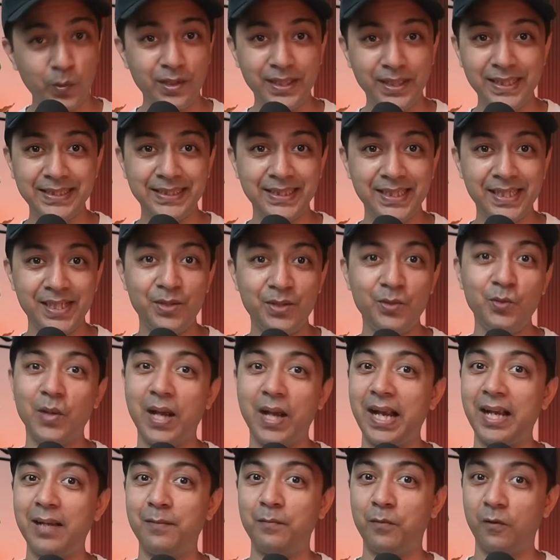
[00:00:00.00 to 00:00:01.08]
easy to
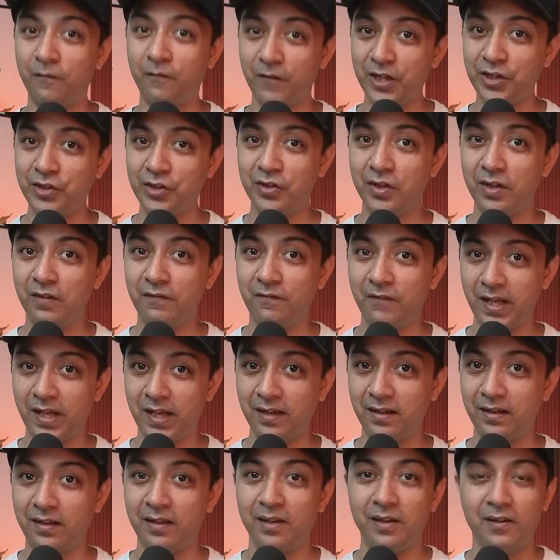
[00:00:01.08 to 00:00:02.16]
add professional
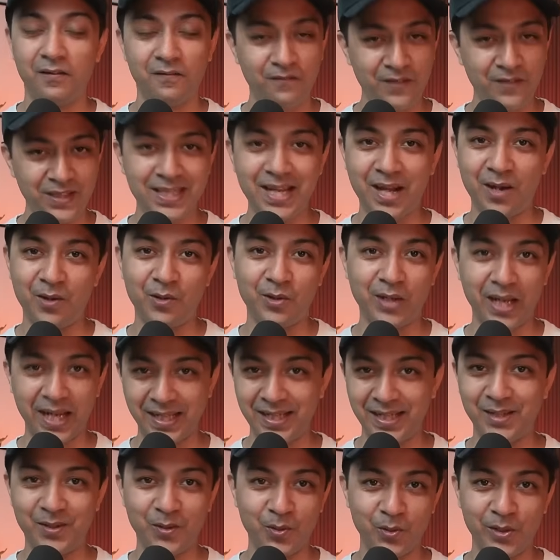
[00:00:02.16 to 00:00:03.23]
flair without
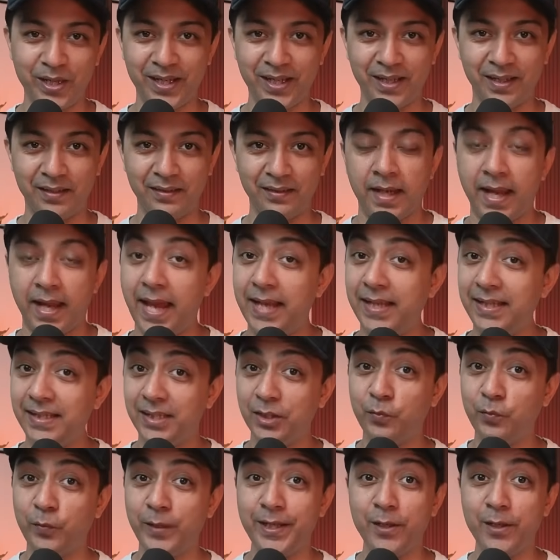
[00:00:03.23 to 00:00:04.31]
any coding. And in
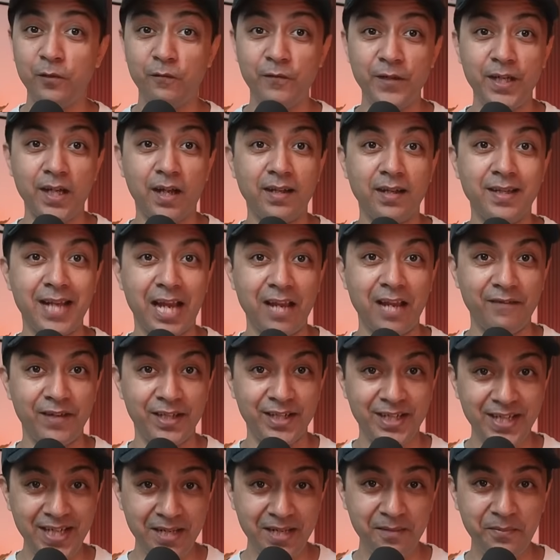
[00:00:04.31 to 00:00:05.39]
this video, we are
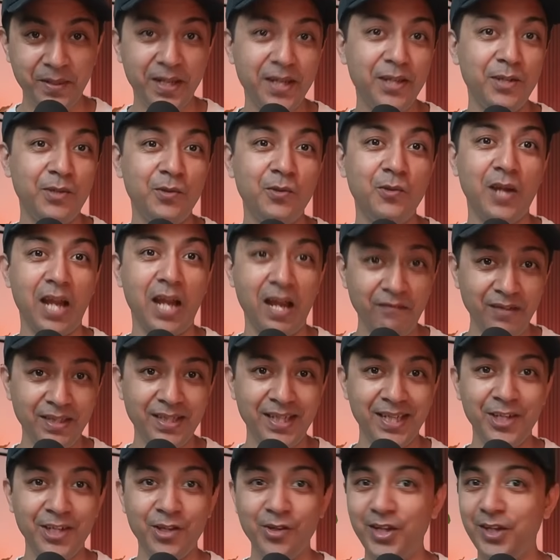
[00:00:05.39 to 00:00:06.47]
diving deep into
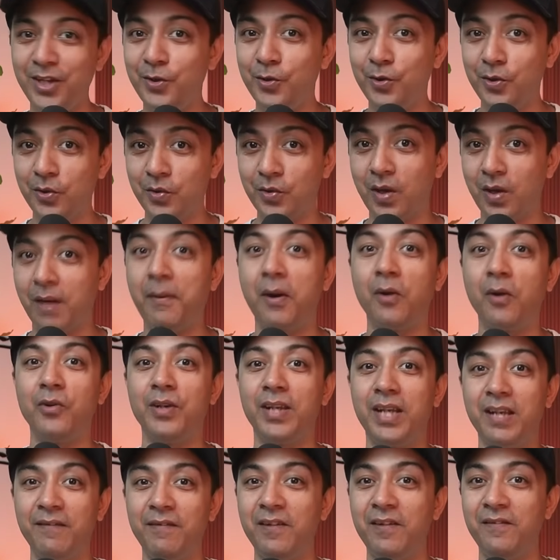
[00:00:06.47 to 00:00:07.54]
everything you need to know
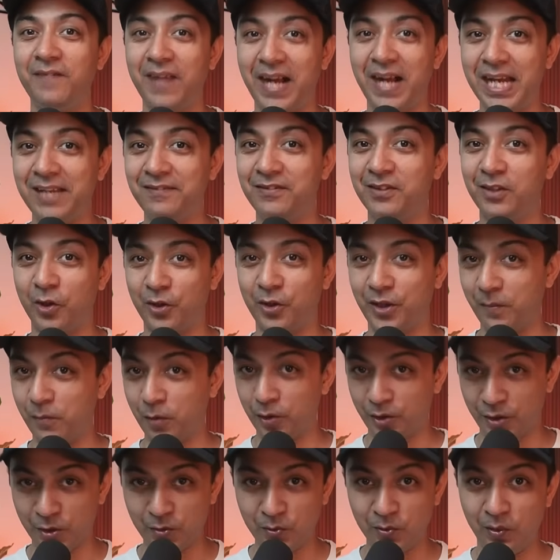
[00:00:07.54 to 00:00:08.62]
about Divi 5s Lottie
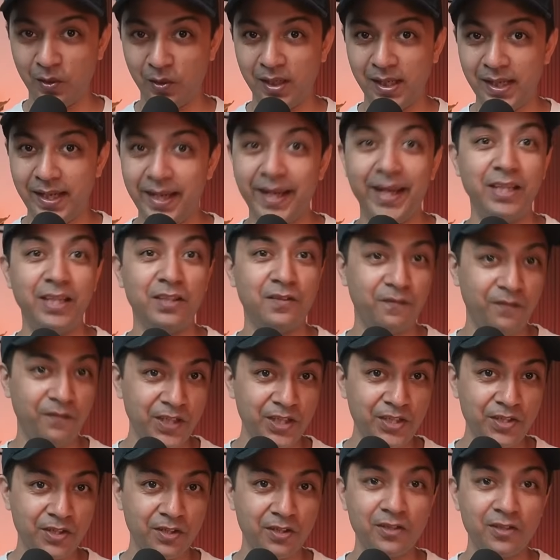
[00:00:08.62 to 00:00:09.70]
module, its
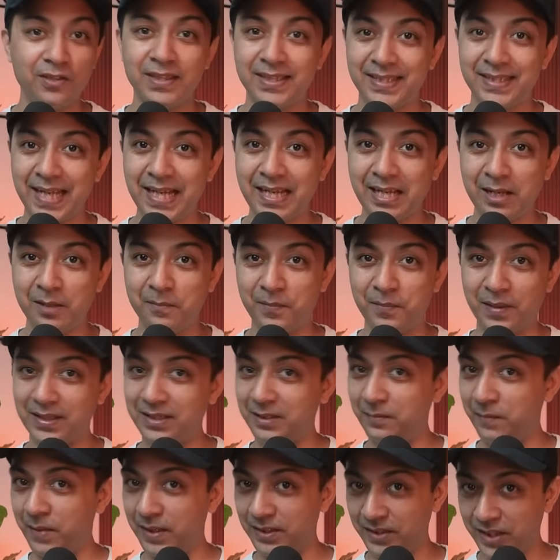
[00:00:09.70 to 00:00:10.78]
feature, setup,
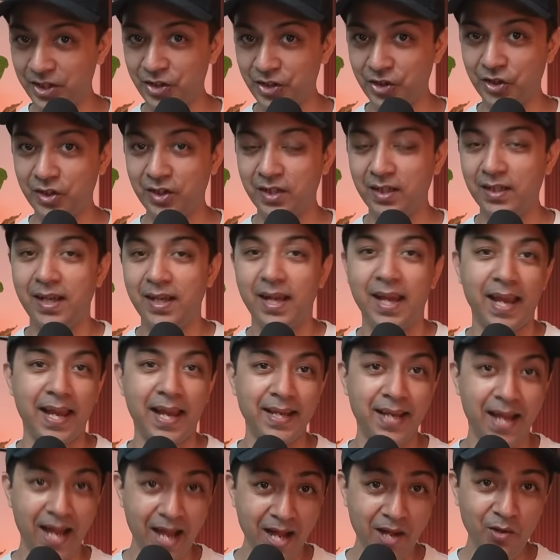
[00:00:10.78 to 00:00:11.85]
customization,
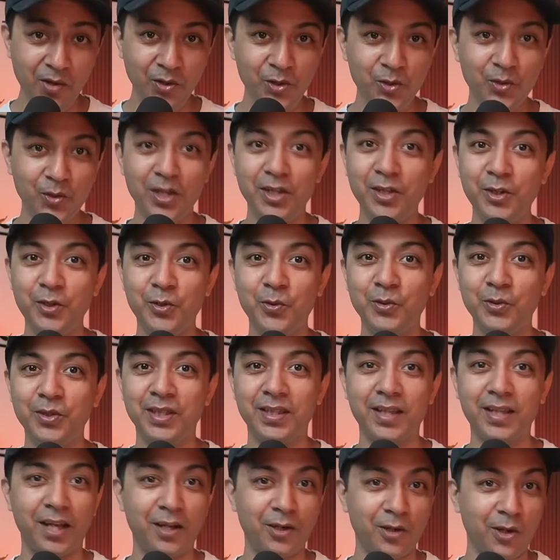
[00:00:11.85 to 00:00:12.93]
and how you can use
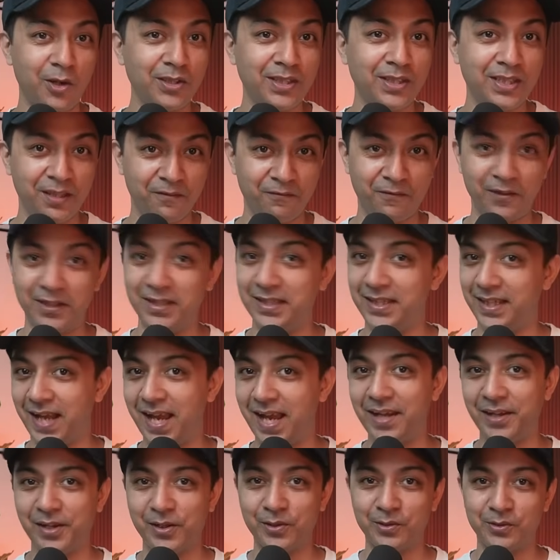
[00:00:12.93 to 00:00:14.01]
it across different
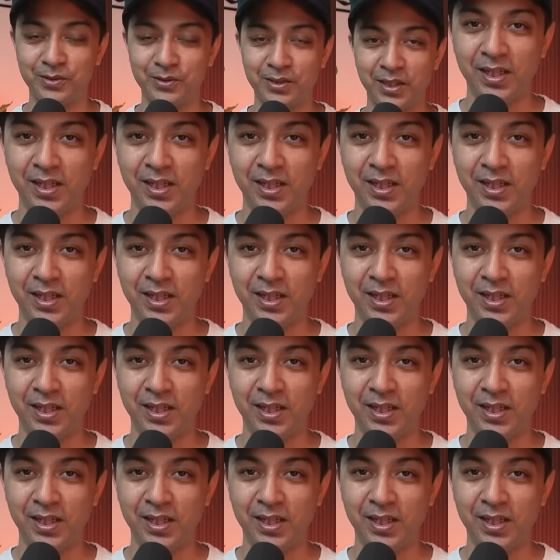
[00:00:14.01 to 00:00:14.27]
scenarios.